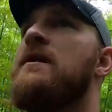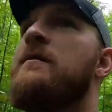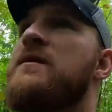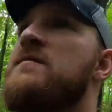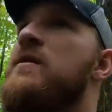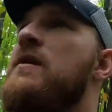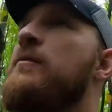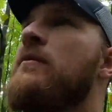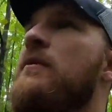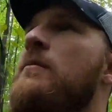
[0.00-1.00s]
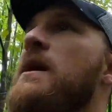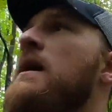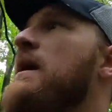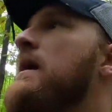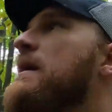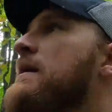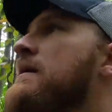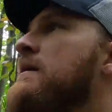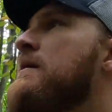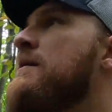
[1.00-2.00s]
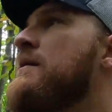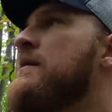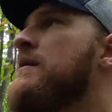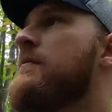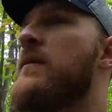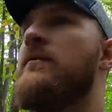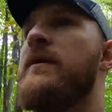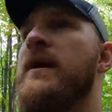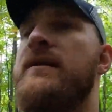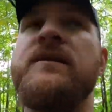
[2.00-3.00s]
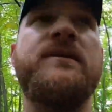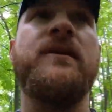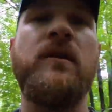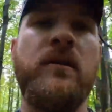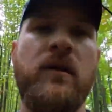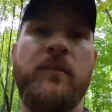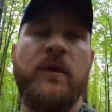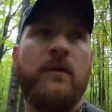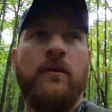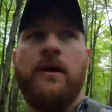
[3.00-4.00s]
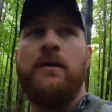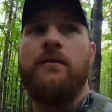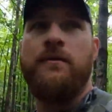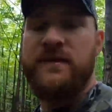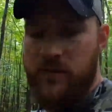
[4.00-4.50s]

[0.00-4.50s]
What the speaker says: it must be up a little bit higher. But we got this here. I'm going to go ahead and throw